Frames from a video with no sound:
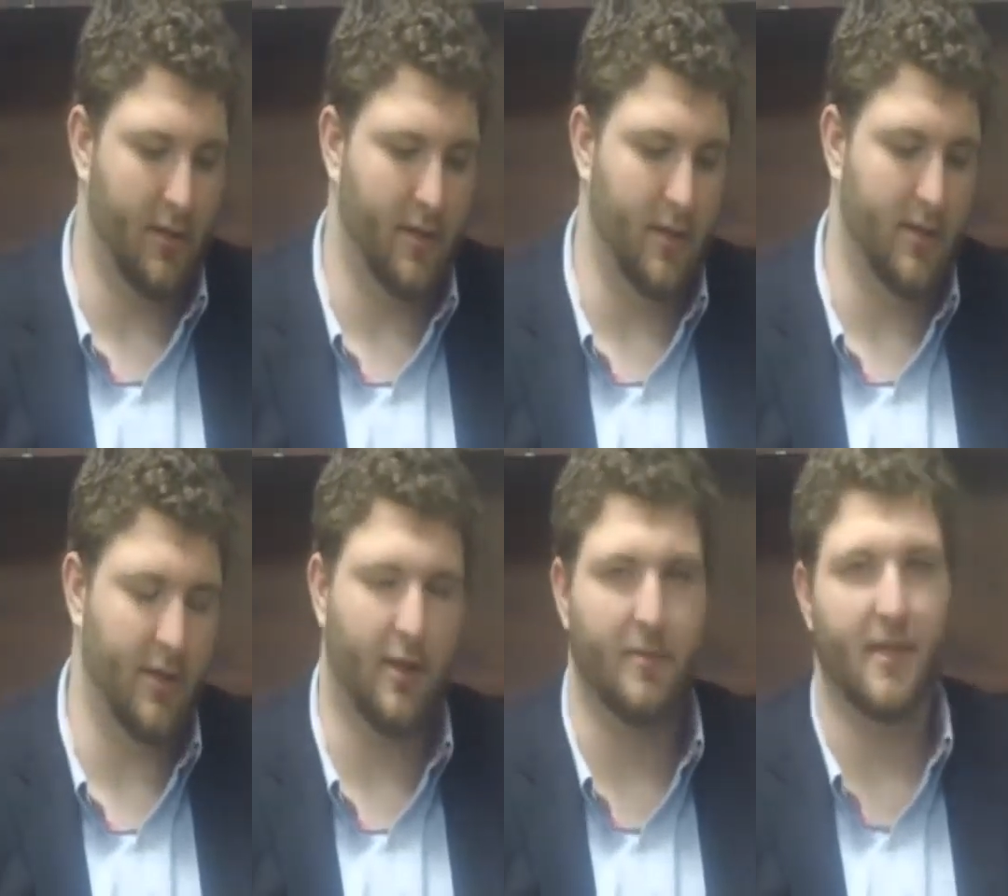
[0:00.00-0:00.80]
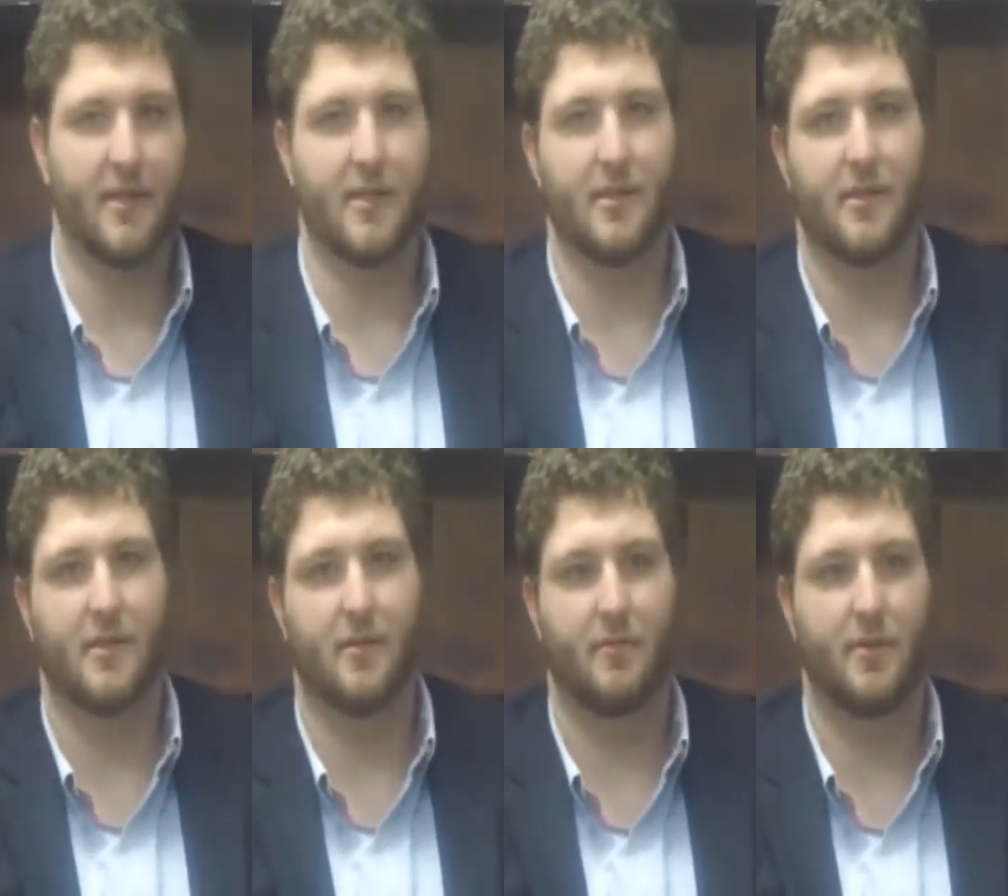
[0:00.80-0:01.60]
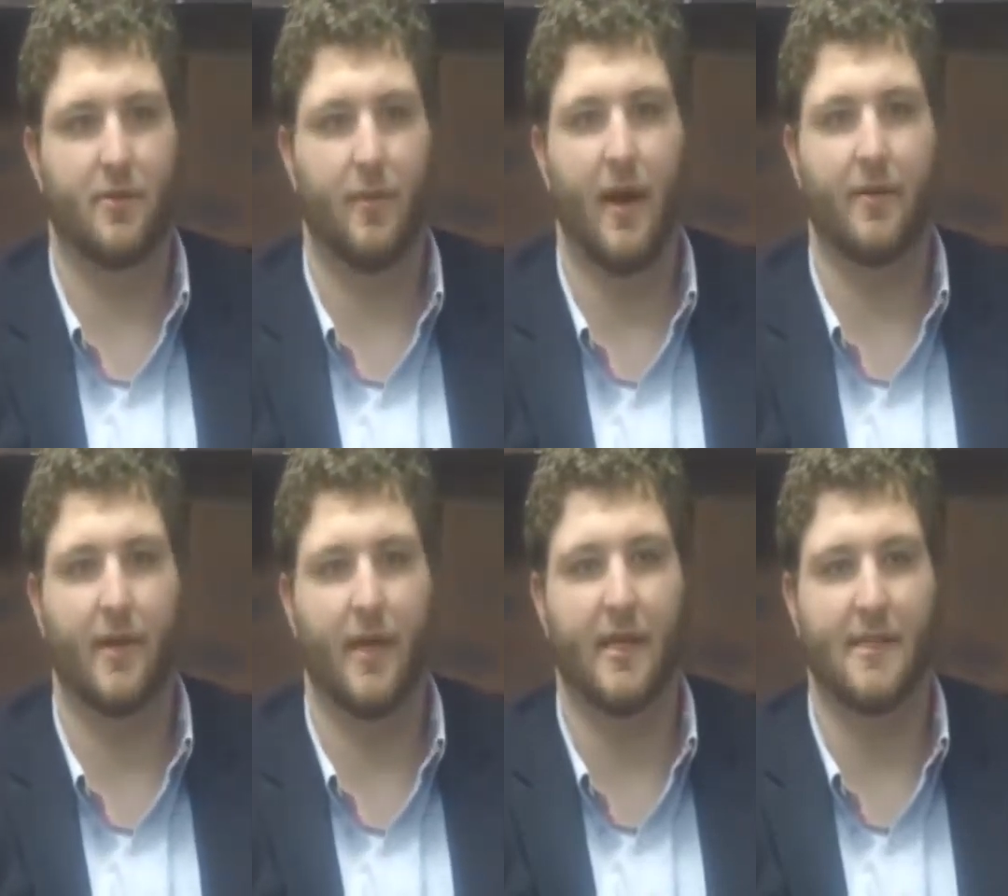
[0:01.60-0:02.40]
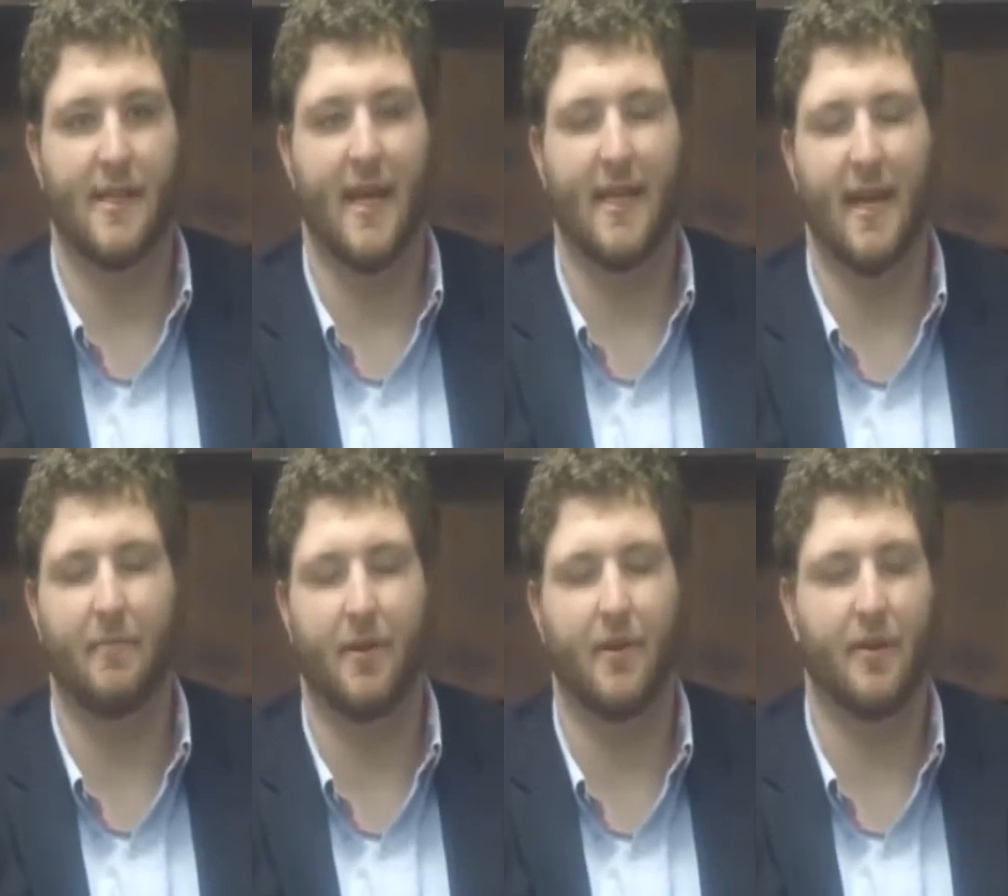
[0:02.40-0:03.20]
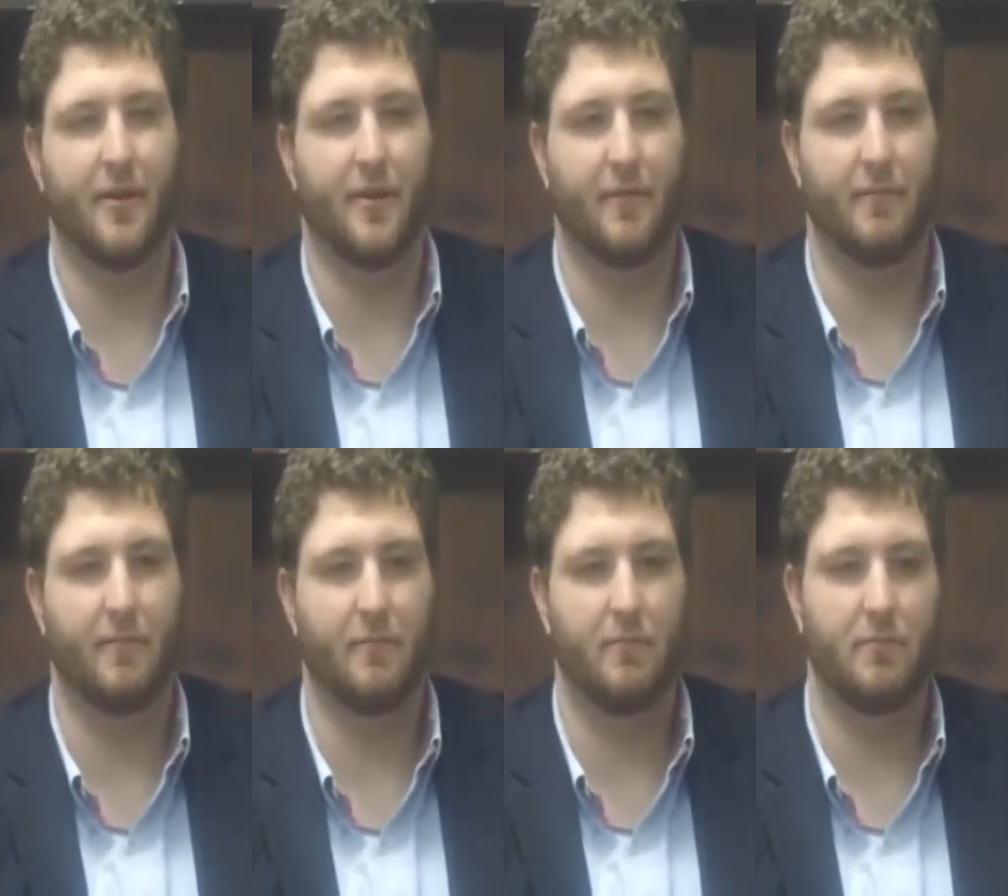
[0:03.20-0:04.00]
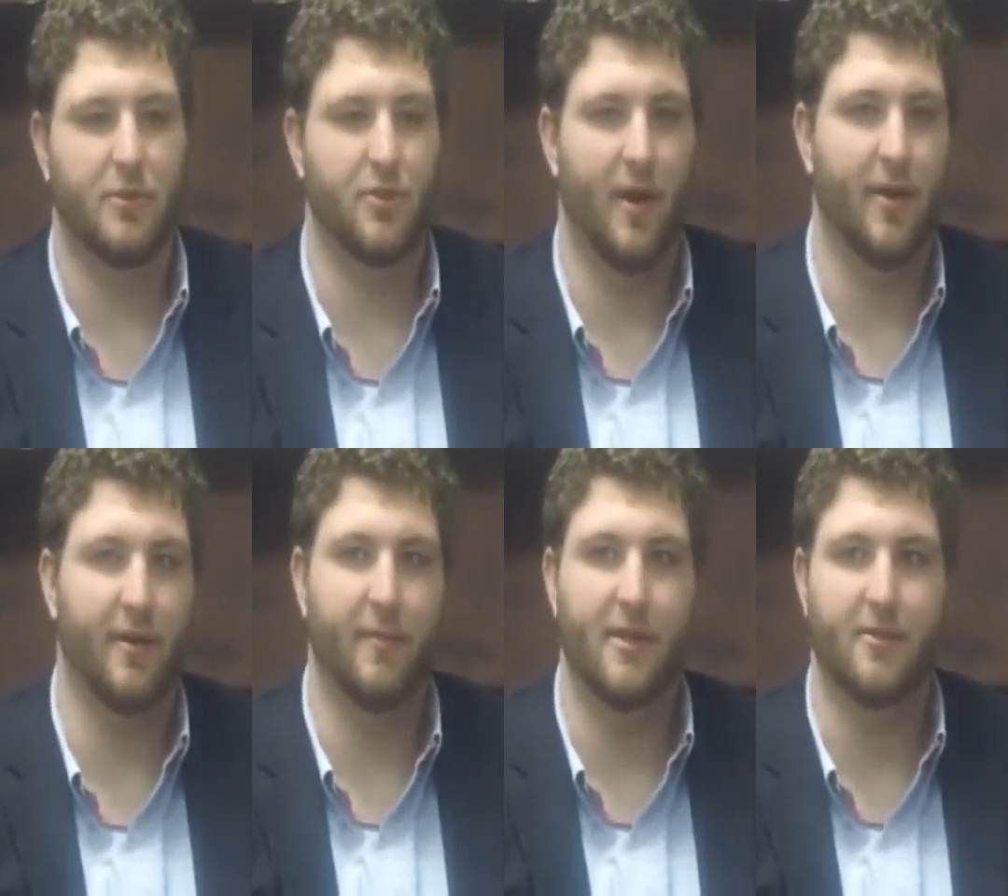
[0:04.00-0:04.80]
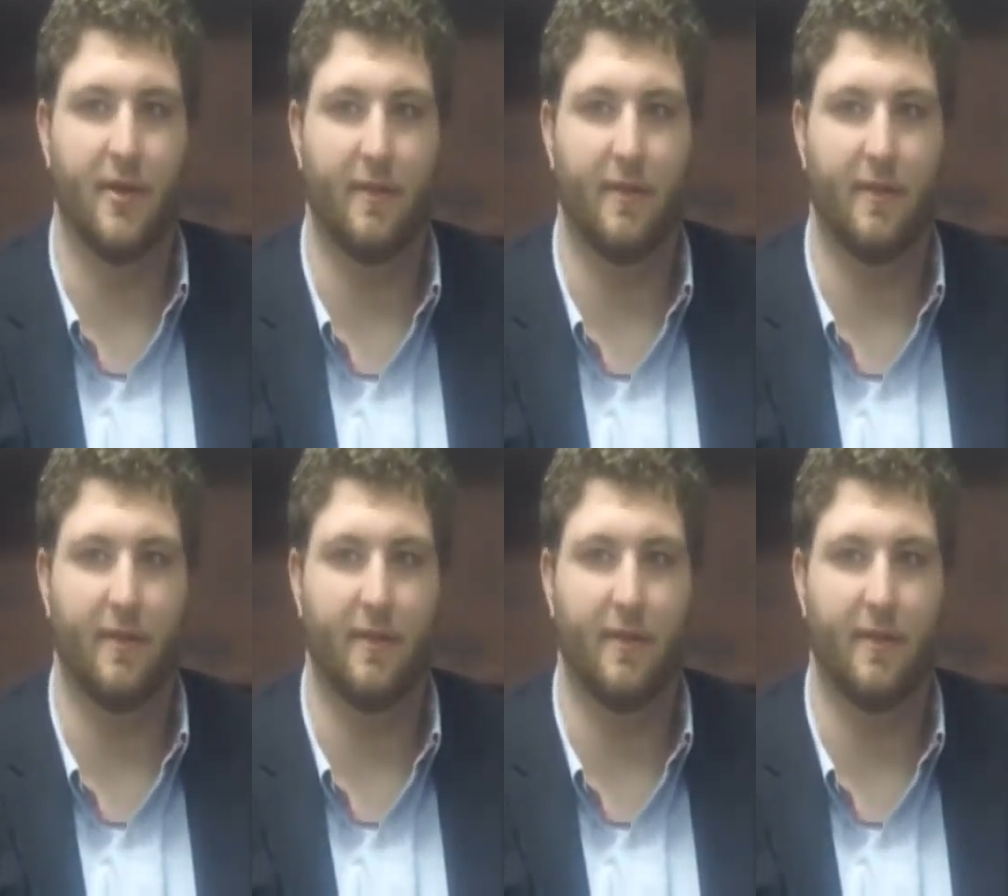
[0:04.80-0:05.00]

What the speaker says: The circumstances surrounding his death and birth are shrouded in mystery.